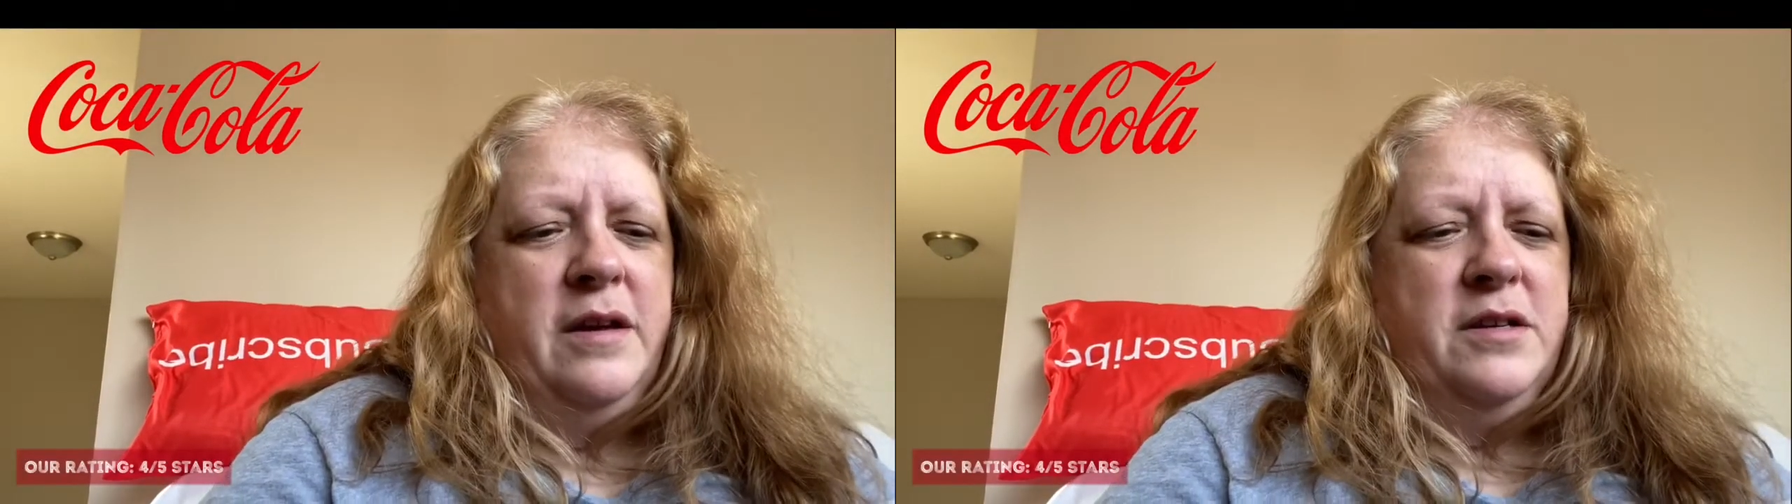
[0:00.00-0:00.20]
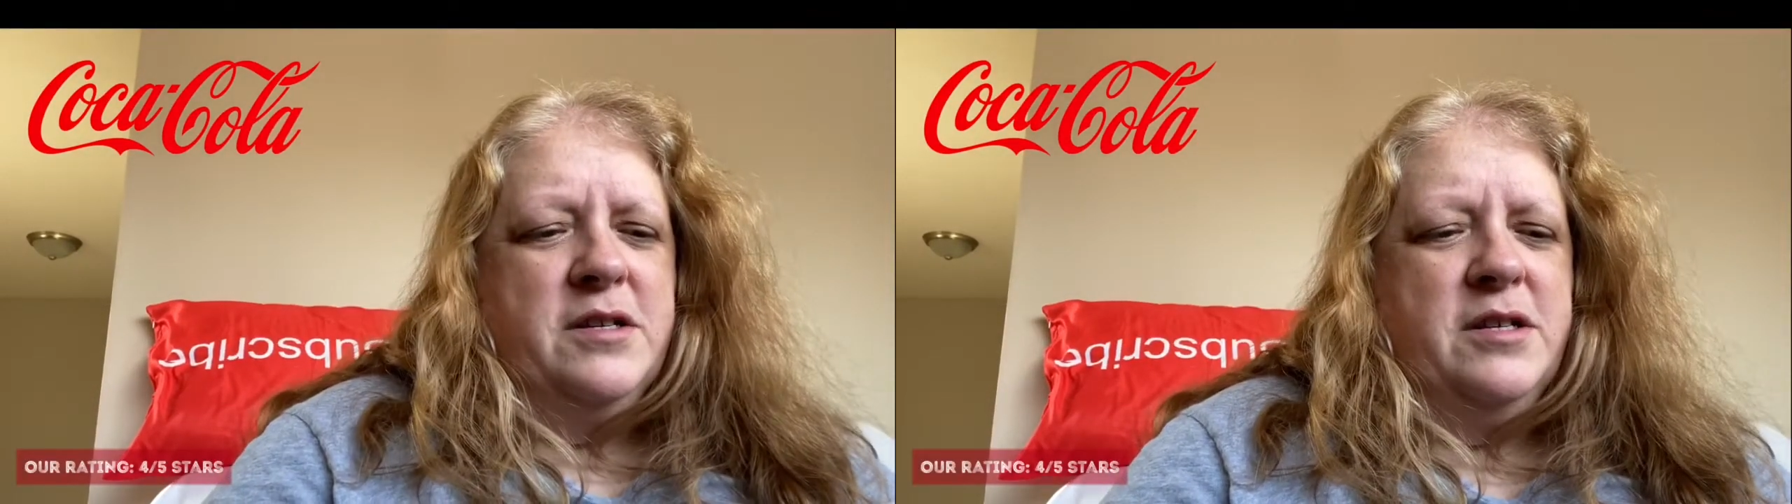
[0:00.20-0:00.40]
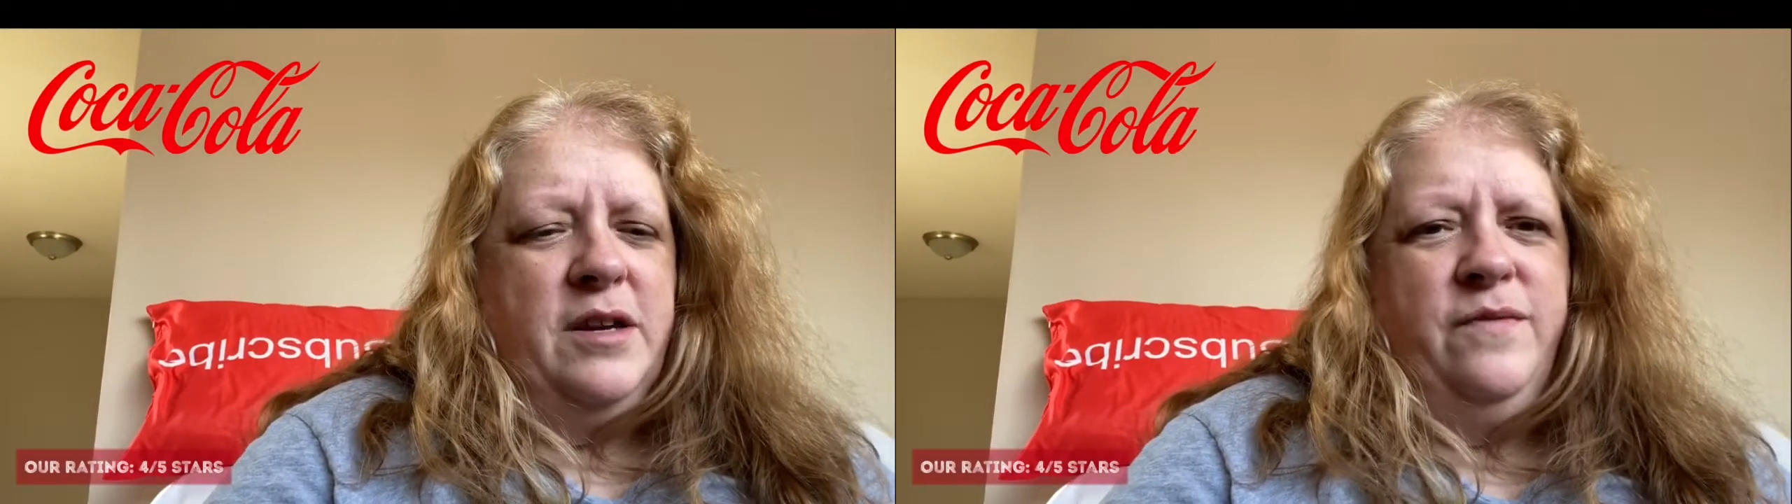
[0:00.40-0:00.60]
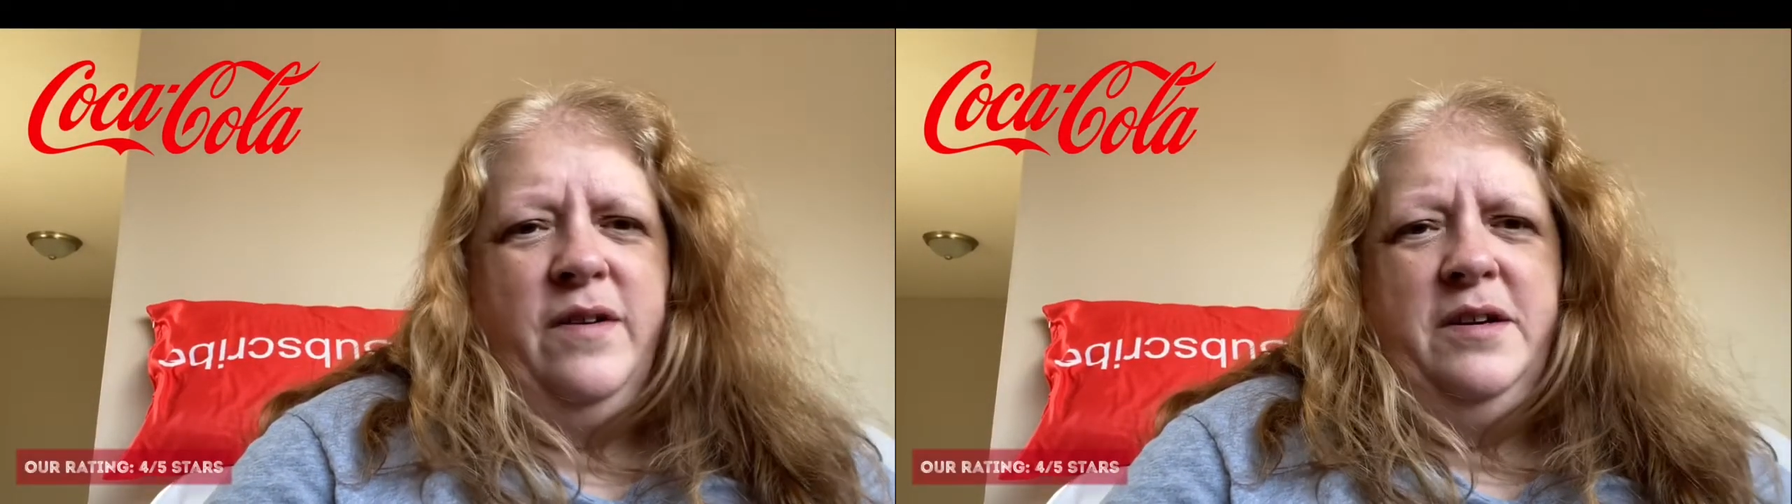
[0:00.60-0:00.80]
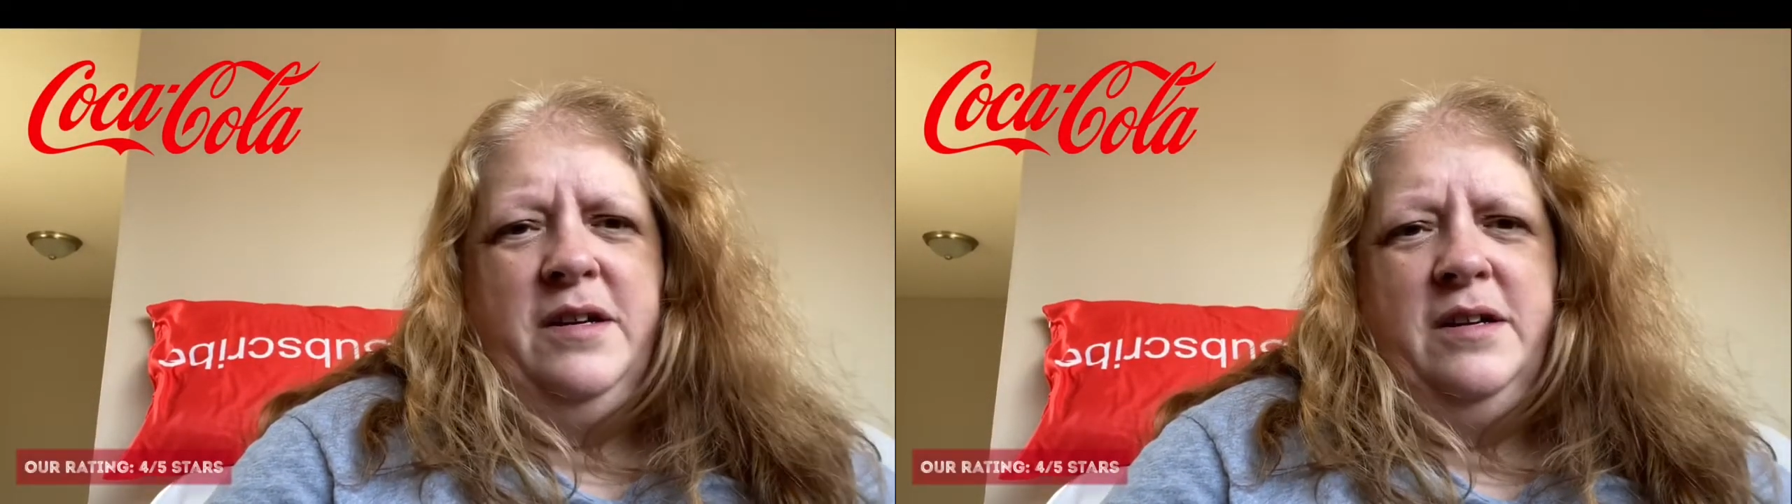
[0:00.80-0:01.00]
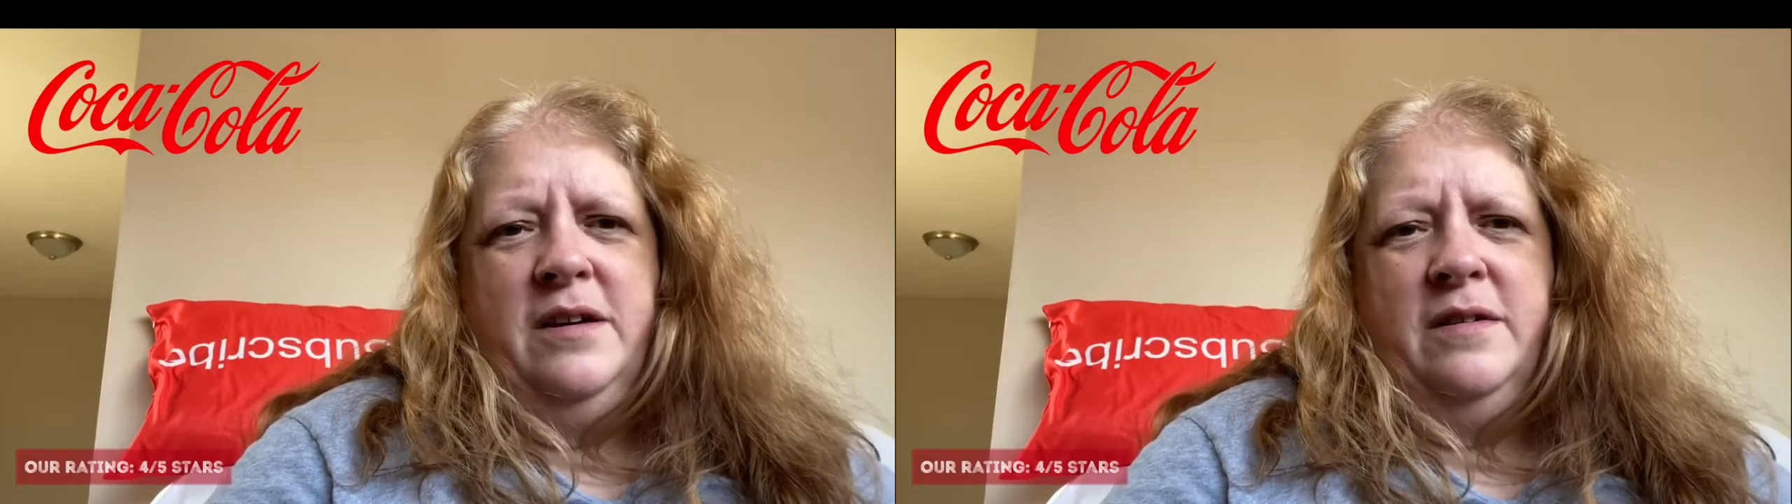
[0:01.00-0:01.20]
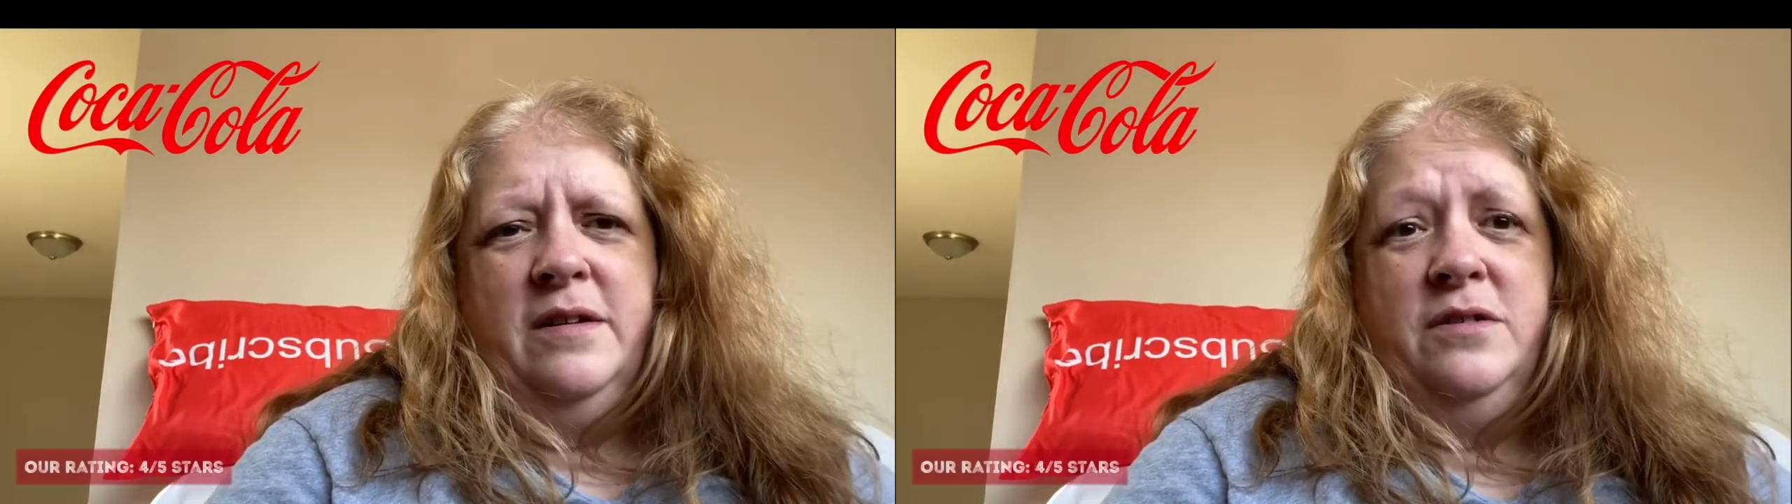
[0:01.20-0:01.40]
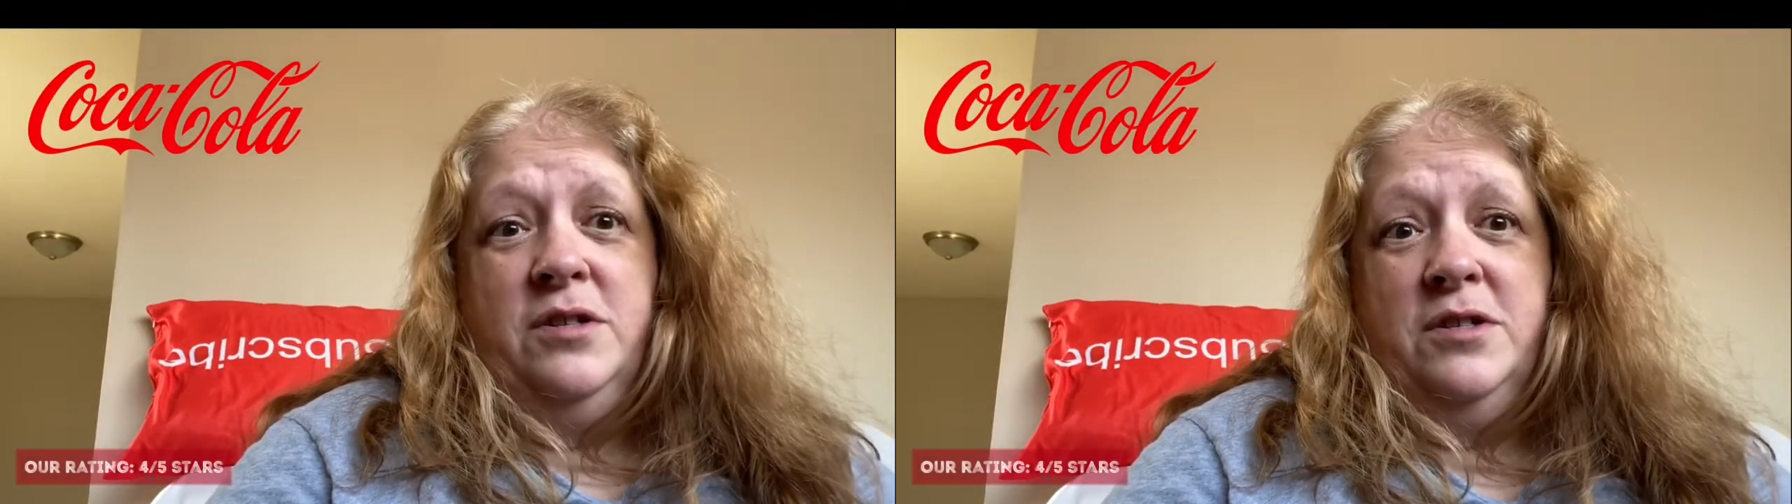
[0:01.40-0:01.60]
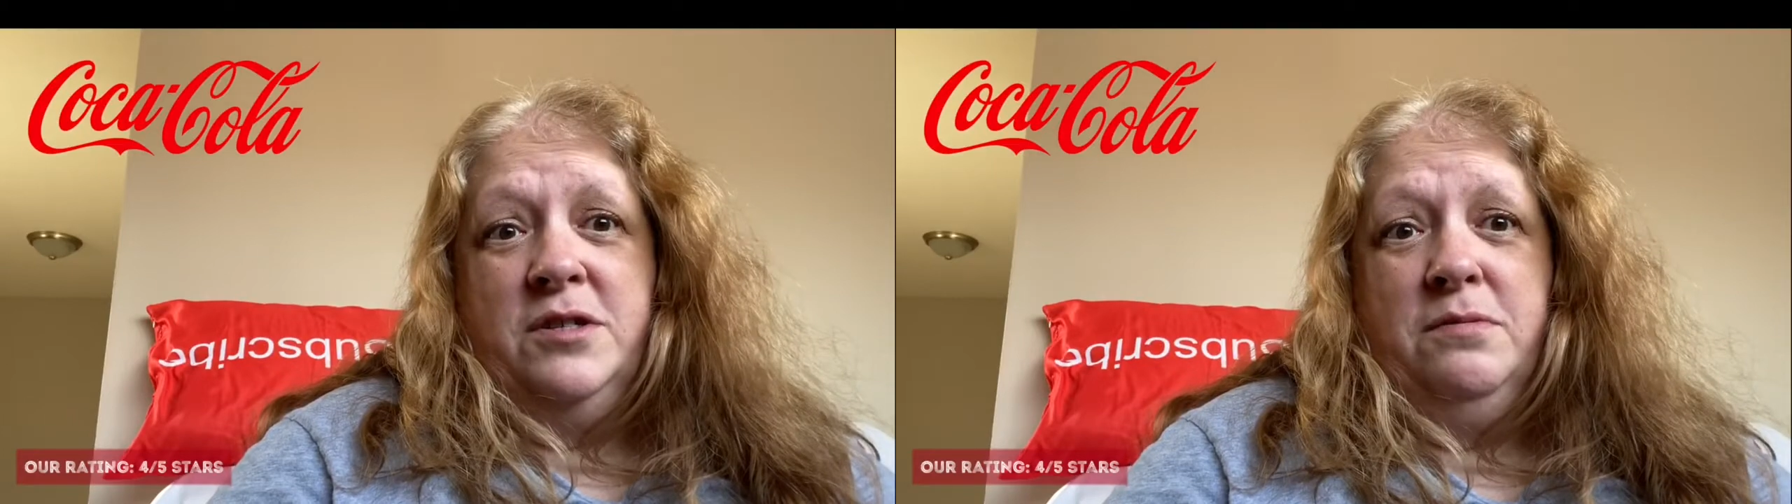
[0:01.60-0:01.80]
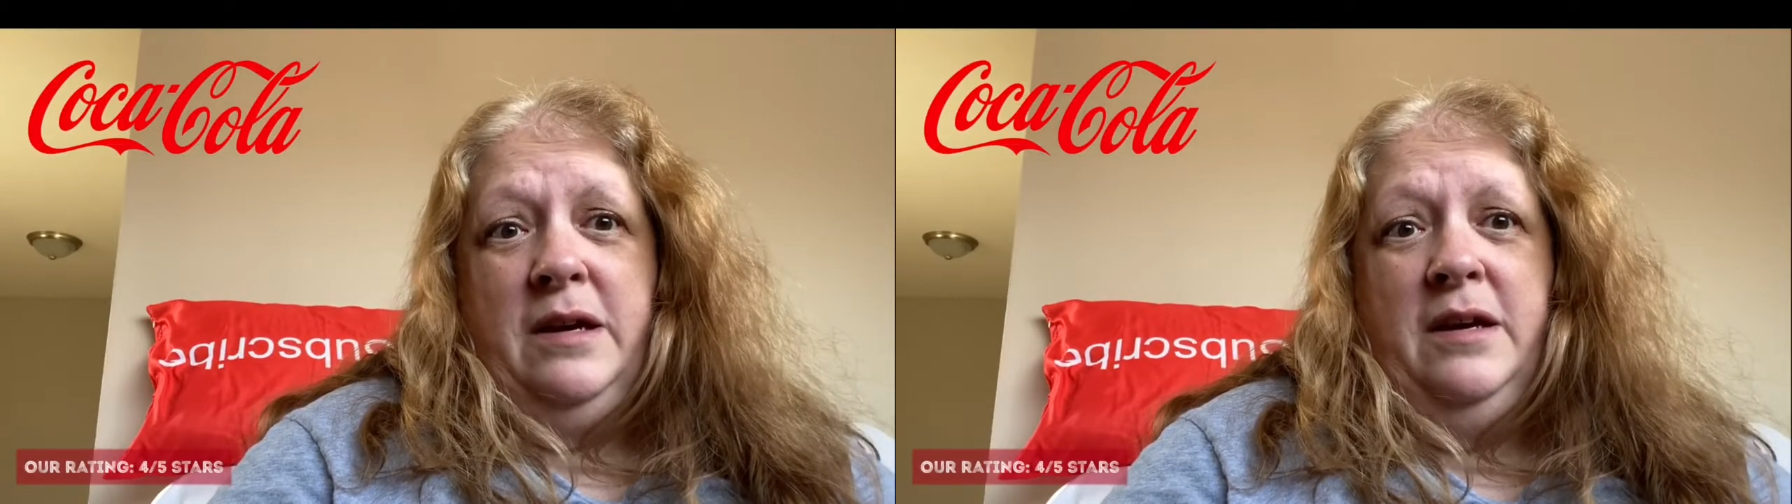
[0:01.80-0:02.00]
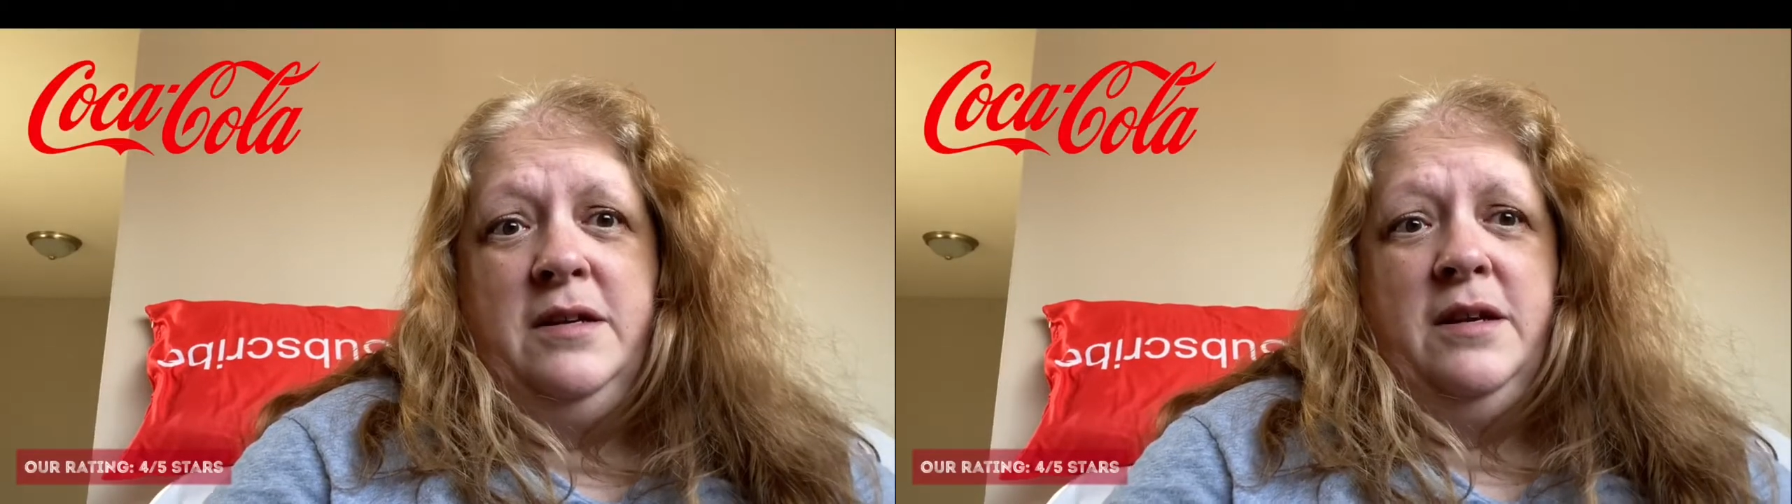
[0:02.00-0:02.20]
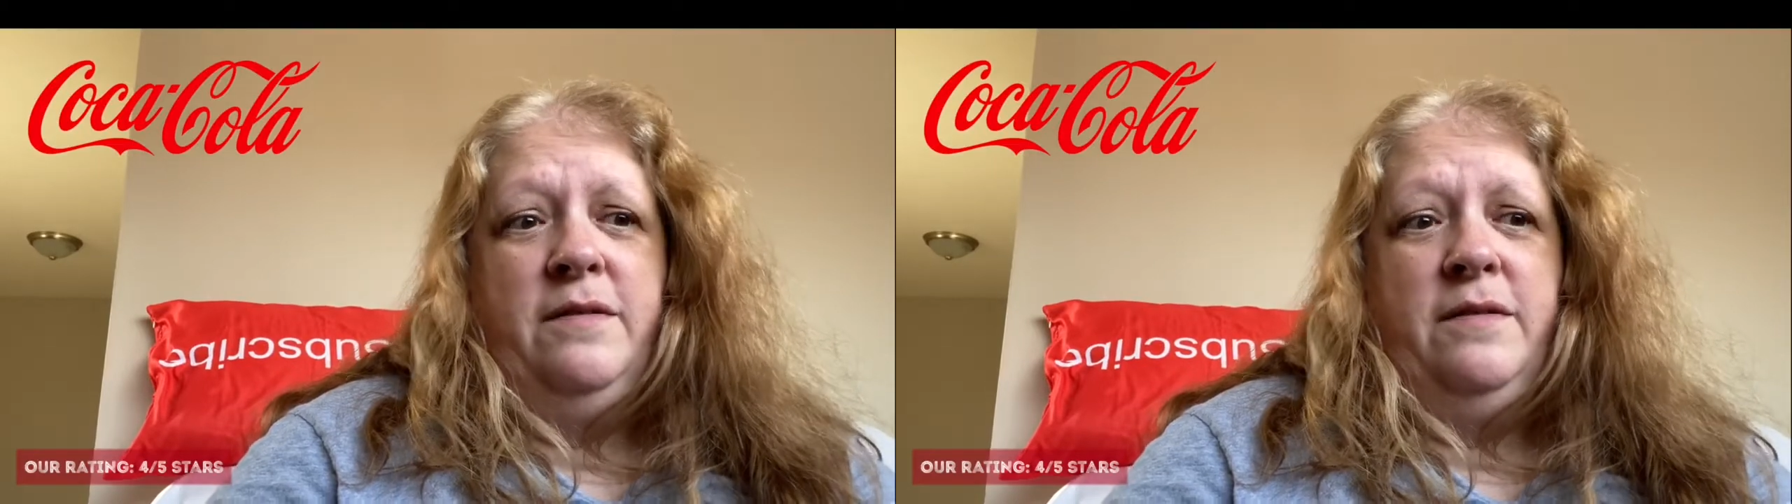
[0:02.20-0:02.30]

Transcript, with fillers: just because I find it a little too sweet.